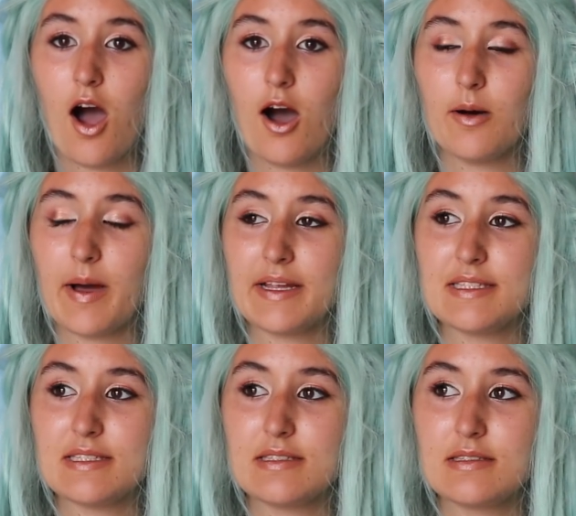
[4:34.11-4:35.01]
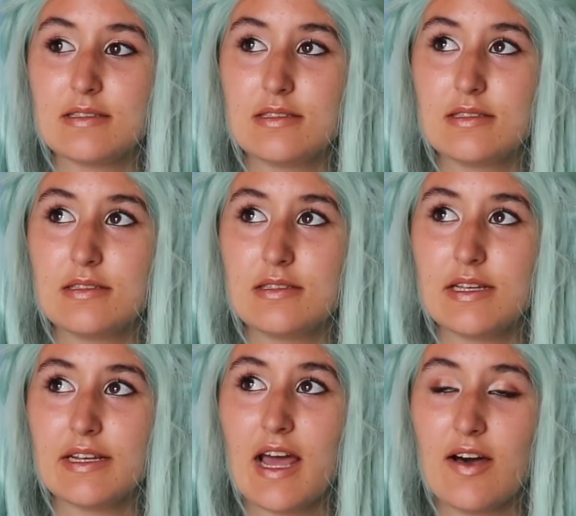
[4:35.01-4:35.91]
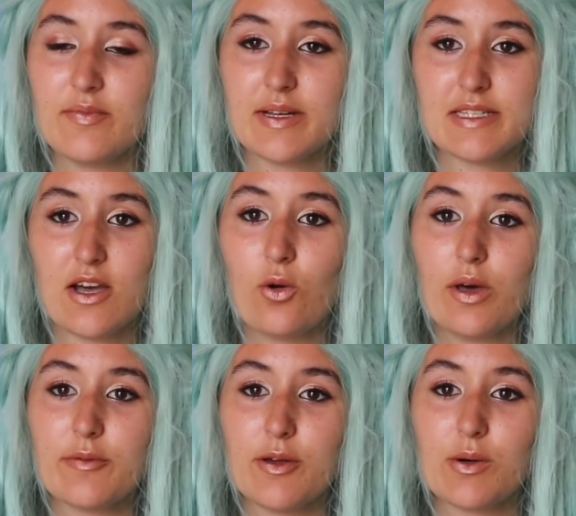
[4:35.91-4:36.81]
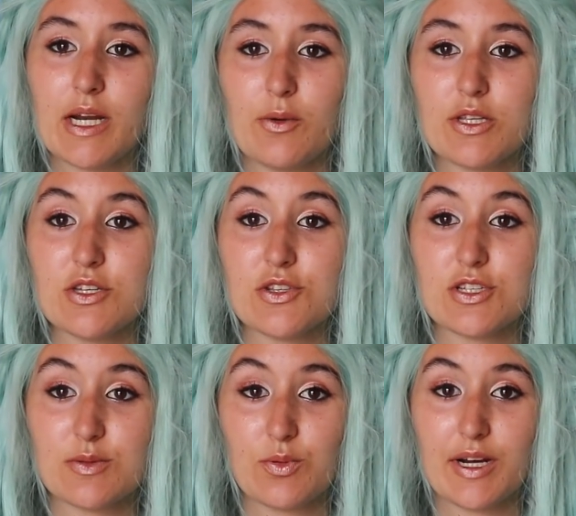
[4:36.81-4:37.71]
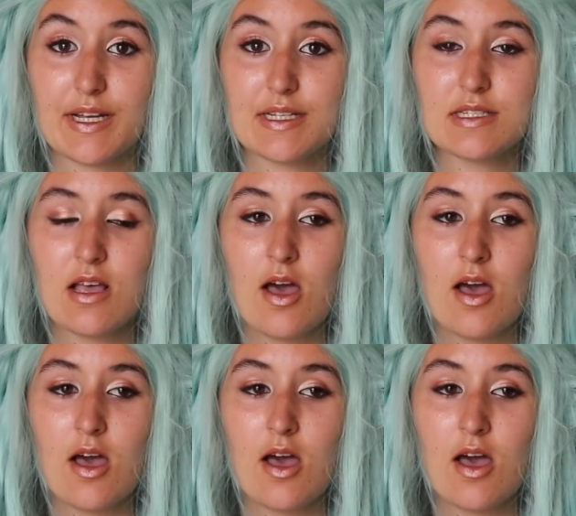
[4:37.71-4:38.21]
I didn't have my tail with me when I went to the springs,